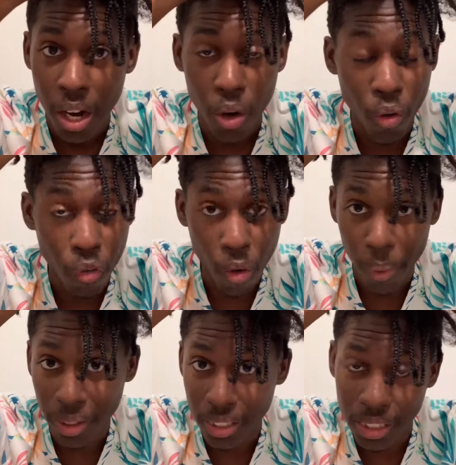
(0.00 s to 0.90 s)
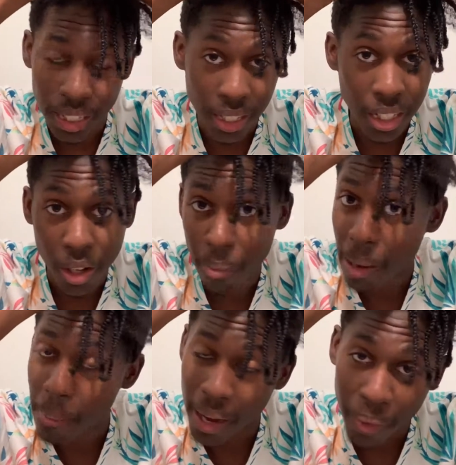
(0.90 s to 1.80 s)
look forward just laying down on
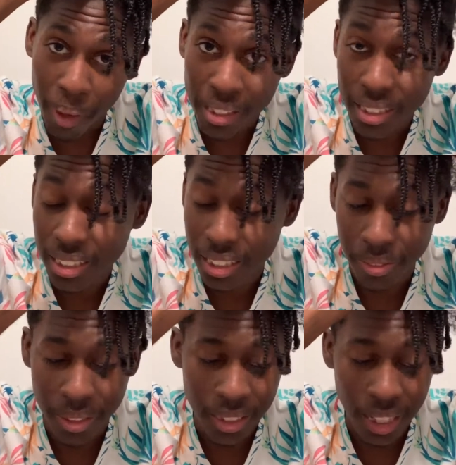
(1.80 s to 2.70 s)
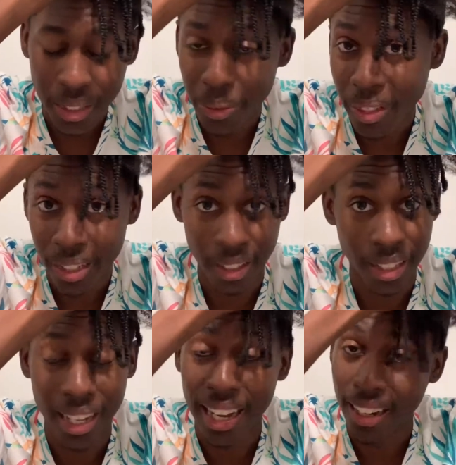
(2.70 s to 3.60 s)
my bed watching TV and not doing
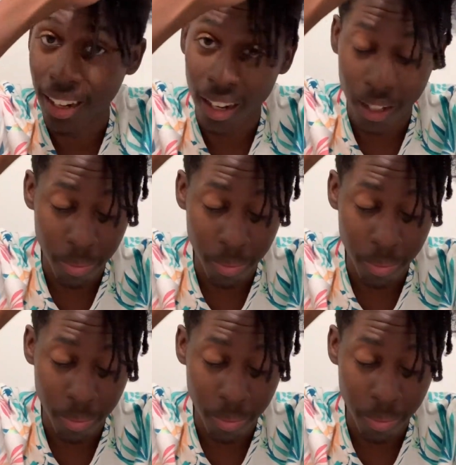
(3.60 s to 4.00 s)
anything at all,